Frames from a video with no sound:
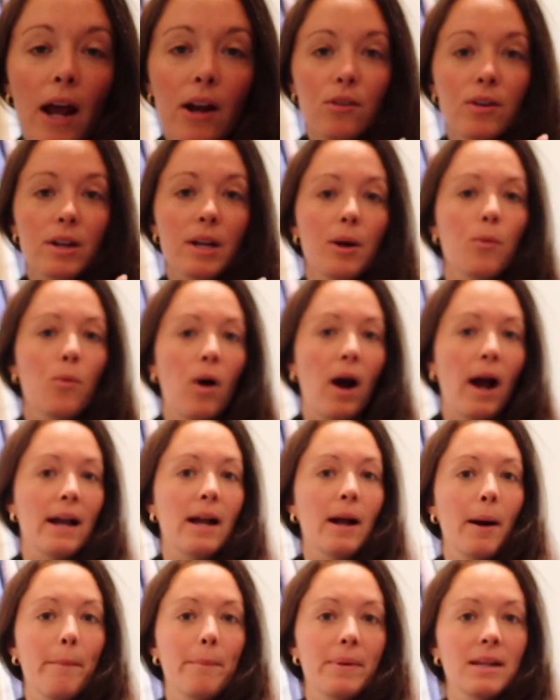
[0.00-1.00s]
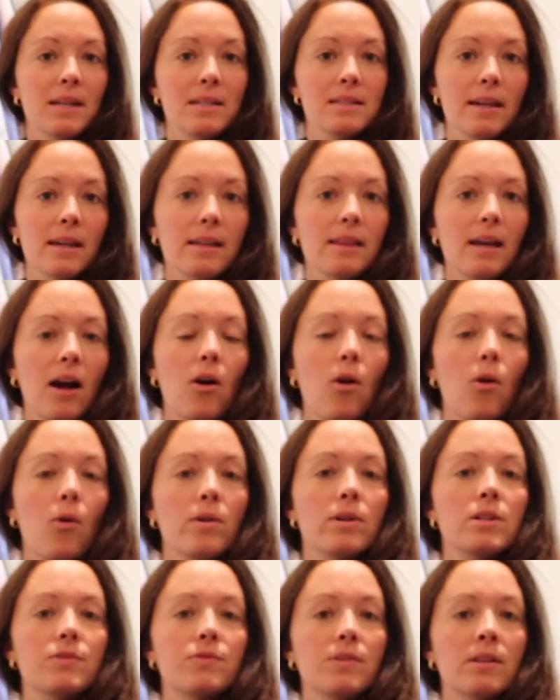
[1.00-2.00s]
don't get why companies like that
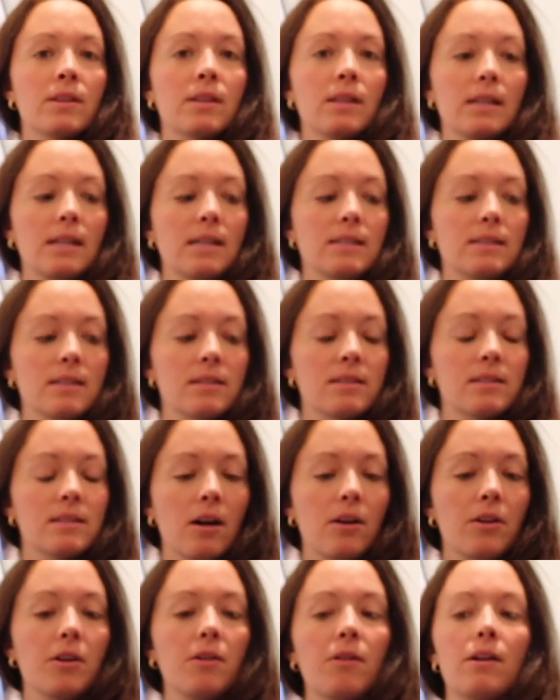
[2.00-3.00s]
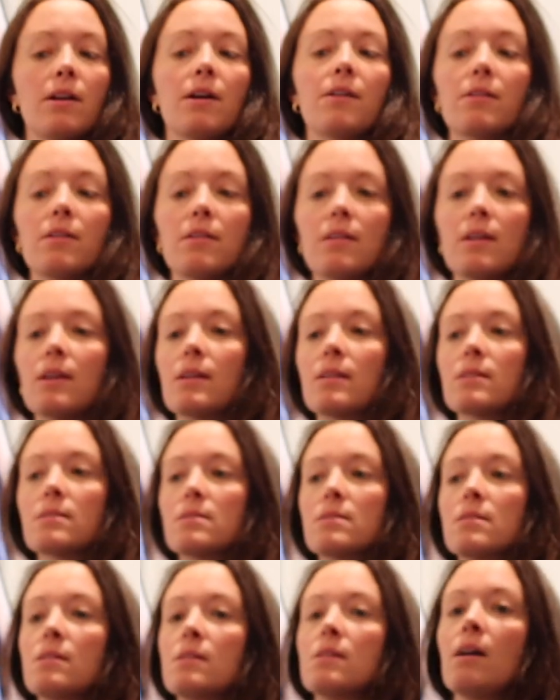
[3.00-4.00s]
always feel the need to sell you on other
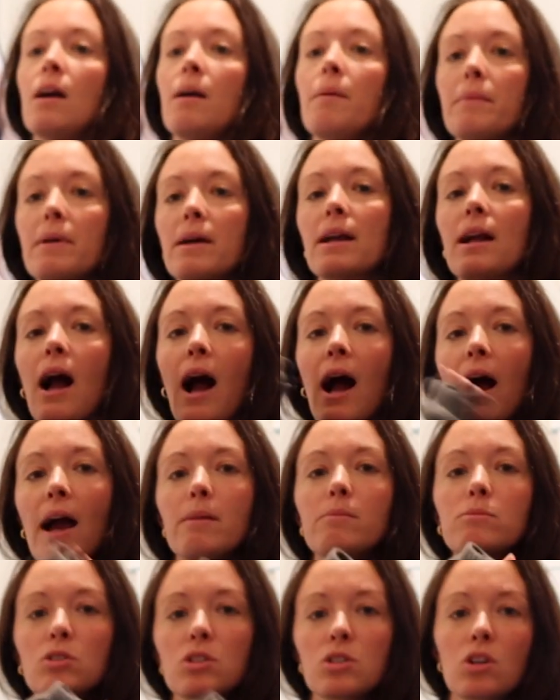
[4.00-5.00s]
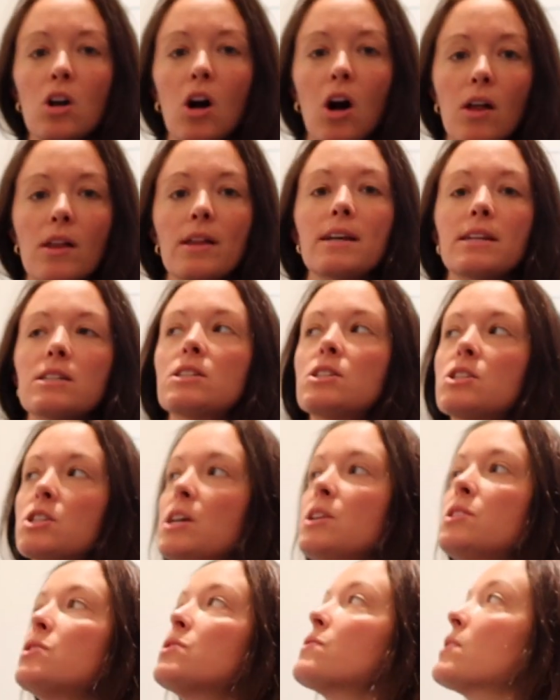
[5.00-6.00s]
things. I'm like, I am just calling to
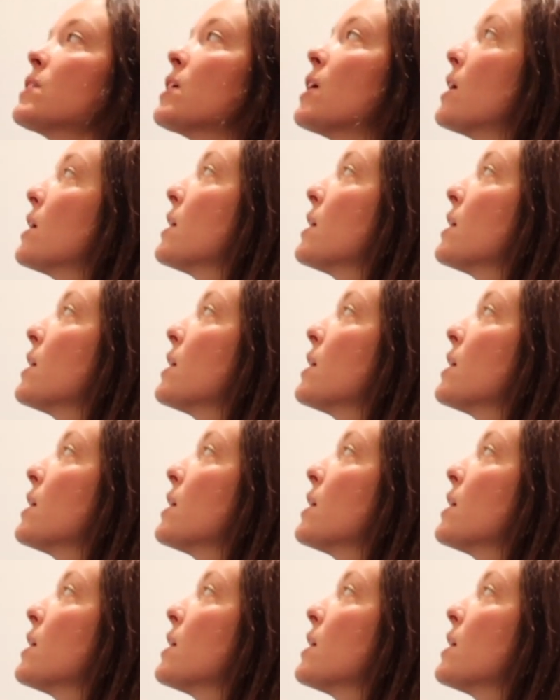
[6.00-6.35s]
transfer our